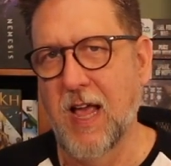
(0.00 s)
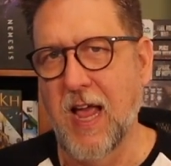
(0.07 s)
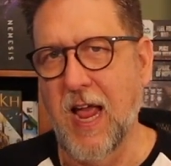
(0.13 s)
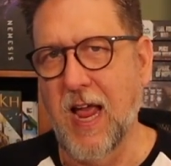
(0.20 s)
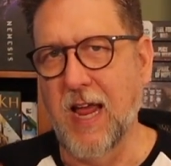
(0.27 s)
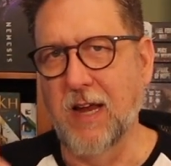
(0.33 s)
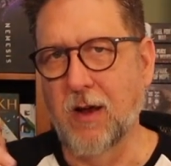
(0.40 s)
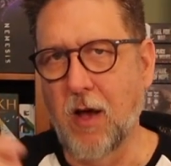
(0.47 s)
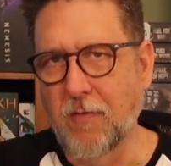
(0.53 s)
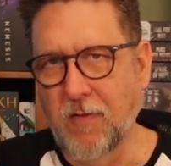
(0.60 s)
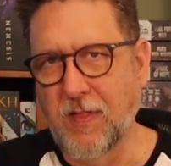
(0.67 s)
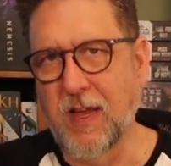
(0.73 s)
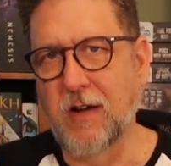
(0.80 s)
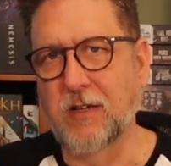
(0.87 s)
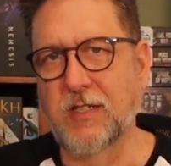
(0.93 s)
And over
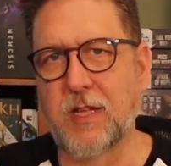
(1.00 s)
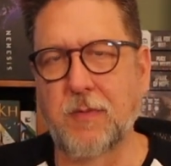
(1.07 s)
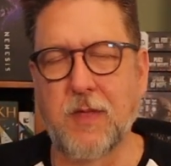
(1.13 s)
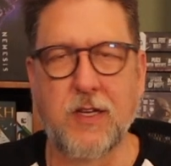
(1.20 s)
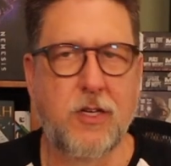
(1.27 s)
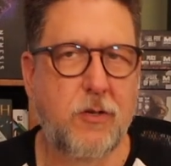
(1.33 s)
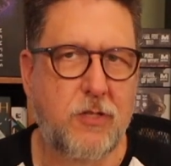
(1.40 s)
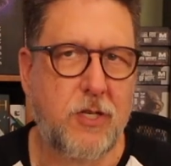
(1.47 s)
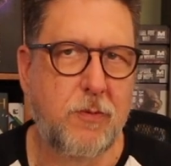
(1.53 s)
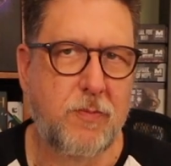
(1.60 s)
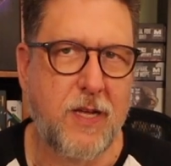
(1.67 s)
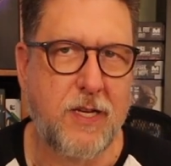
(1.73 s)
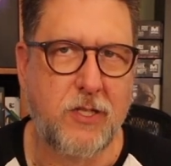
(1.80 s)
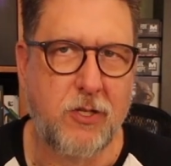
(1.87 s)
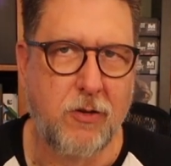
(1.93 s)
there, something YouTube
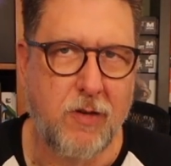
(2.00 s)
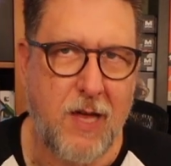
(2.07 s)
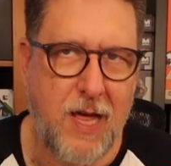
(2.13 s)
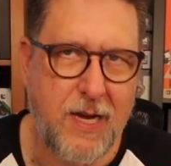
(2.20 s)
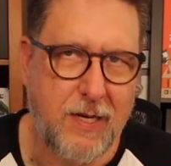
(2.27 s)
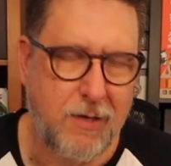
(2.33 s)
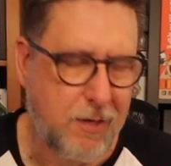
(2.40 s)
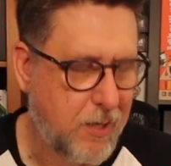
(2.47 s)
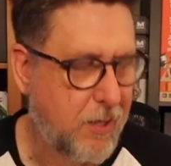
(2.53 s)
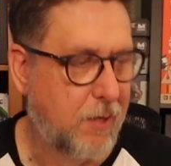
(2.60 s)
thinks you'll like.